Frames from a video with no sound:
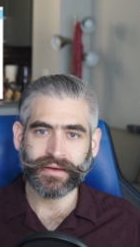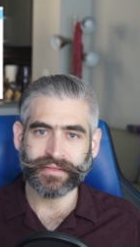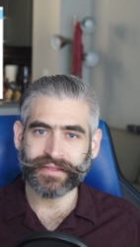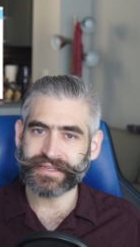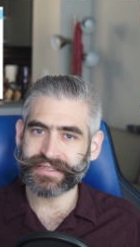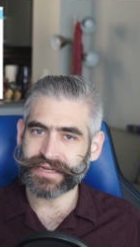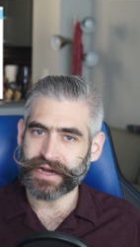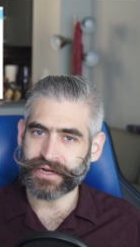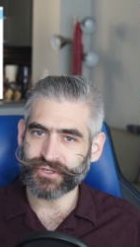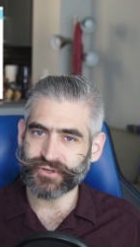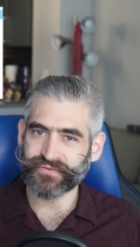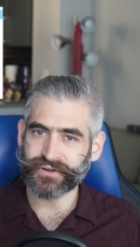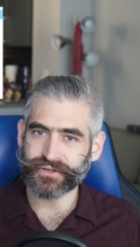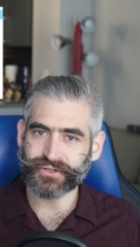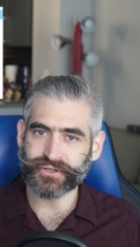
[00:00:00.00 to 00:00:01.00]
This
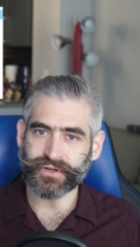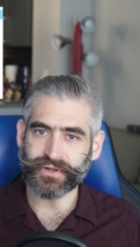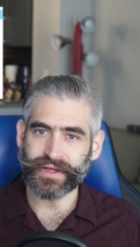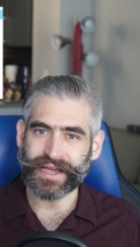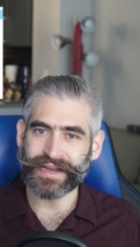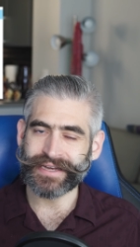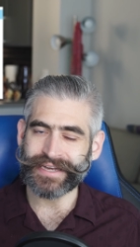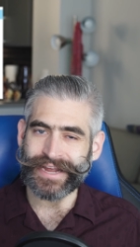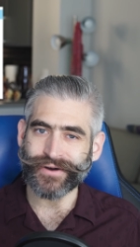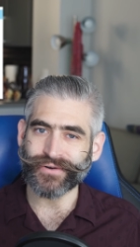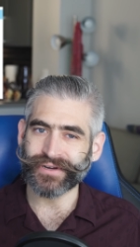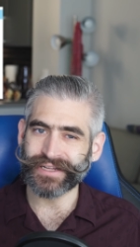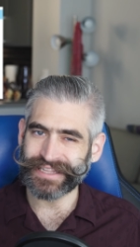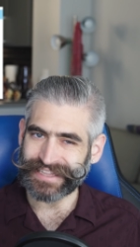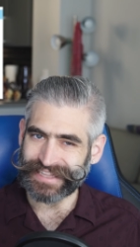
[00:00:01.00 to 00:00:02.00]
controversial and now
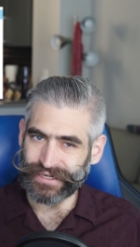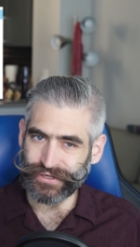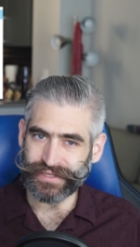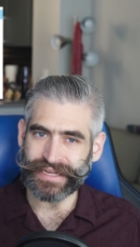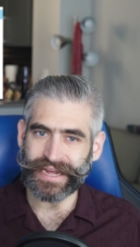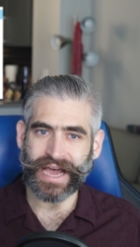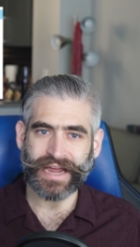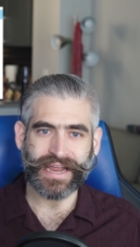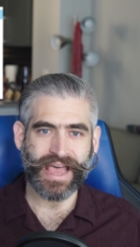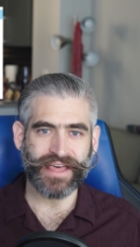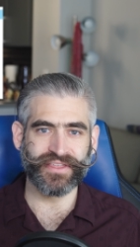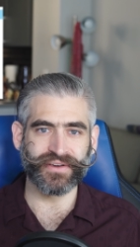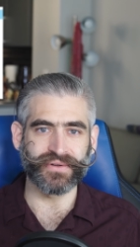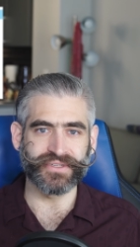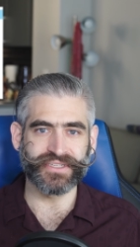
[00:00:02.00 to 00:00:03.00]
clearly
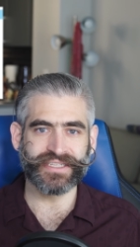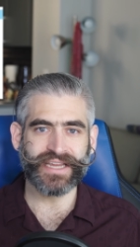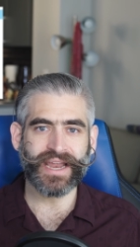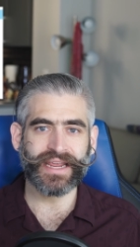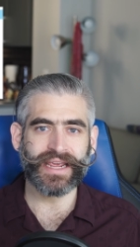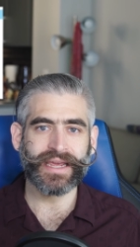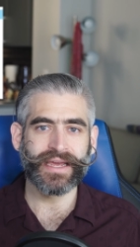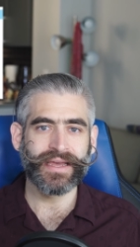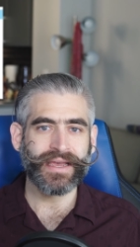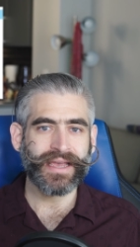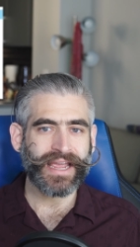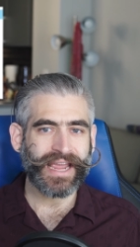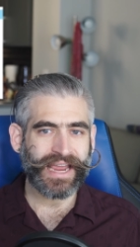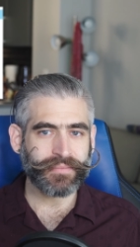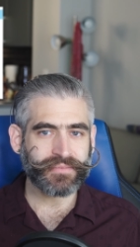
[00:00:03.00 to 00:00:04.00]
unethical study
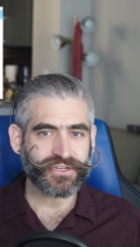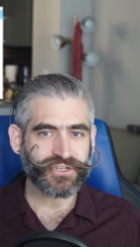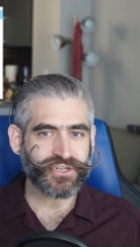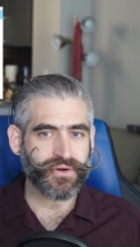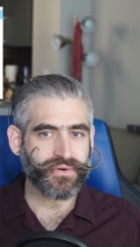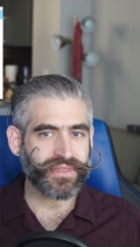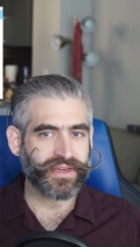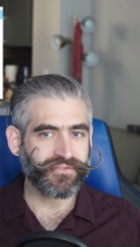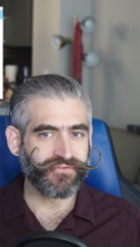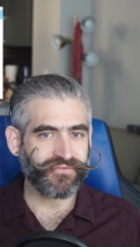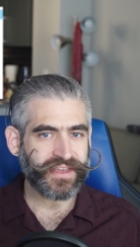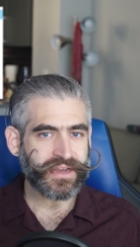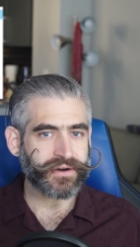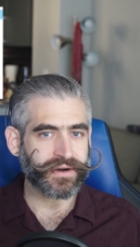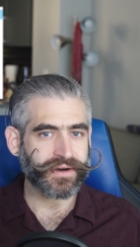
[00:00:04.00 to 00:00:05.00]
aimed to show that
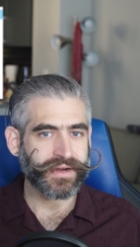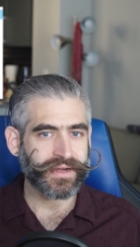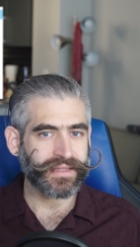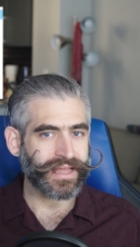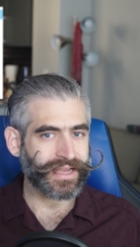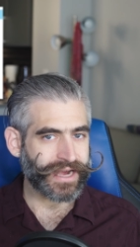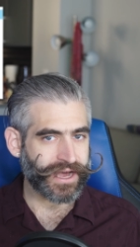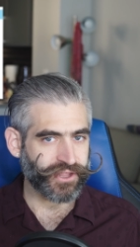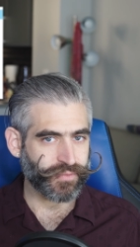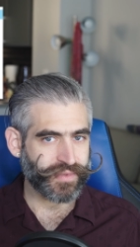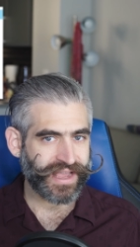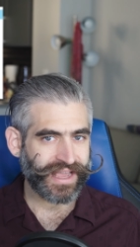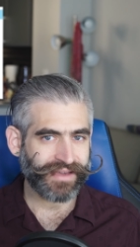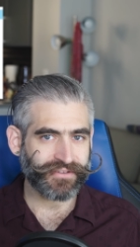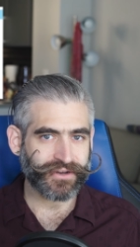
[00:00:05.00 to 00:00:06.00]
fear, like other
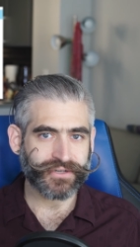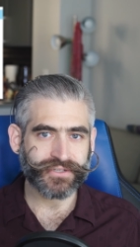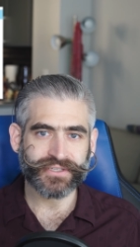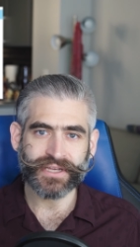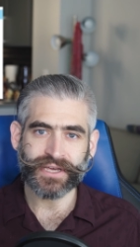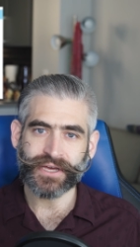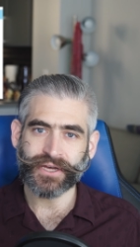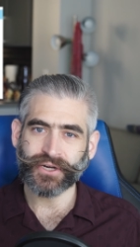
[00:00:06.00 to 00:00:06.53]
behaviors,